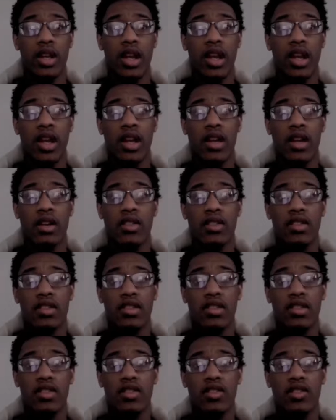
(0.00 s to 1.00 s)

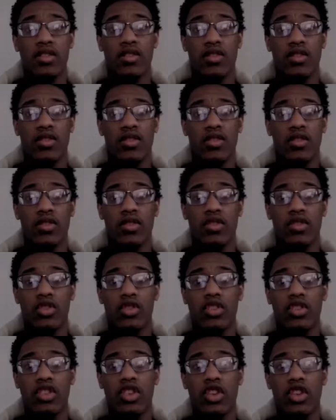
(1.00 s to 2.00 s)
And
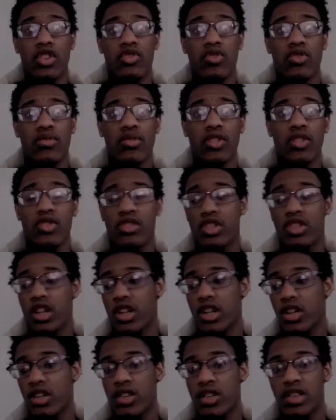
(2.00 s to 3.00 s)
there's $100 million and
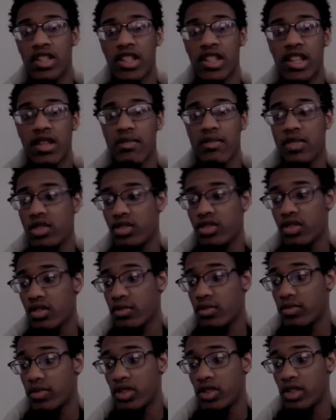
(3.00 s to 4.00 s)
$10
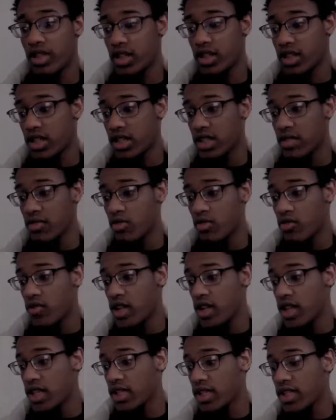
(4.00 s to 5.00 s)
million put into this
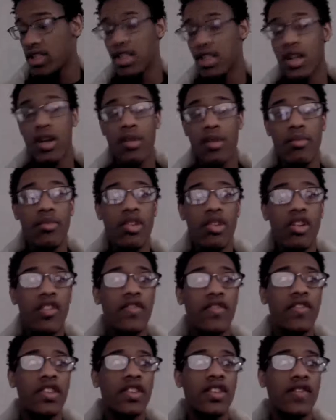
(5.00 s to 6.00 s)
movie, and some
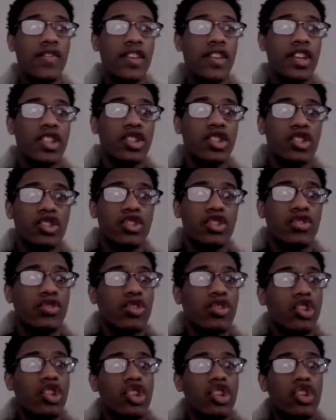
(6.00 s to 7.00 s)
of the effects look
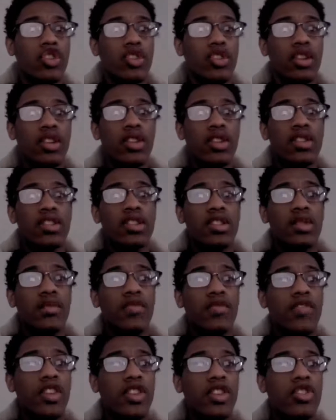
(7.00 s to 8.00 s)
good, some
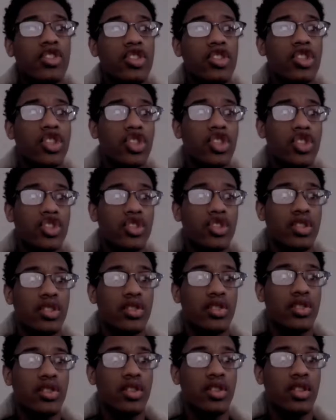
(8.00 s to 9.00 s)
of it looks good,
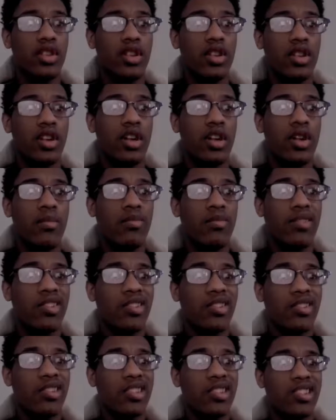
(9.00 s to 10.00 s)

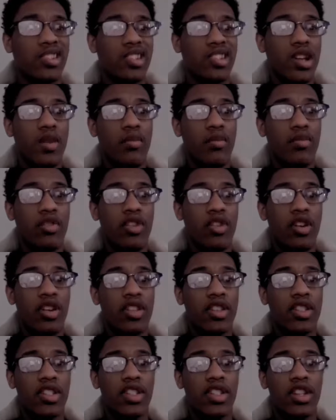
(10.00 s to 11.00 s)
but some
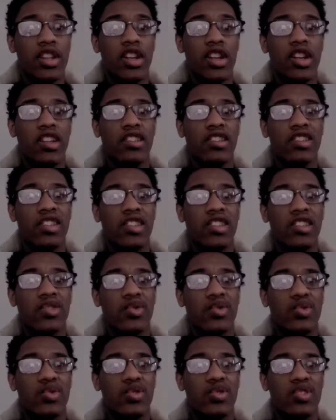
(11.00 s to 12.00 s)
parts
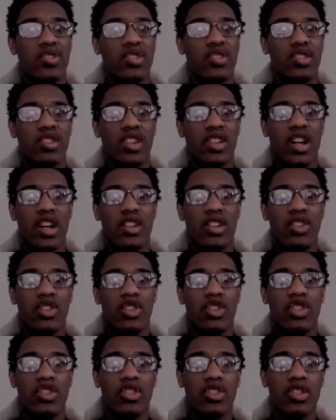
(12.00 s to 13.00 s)
doesn't, it kind of
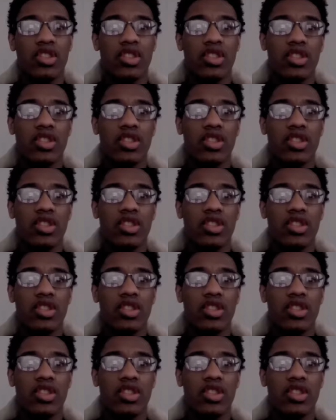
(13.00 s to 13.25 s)
looks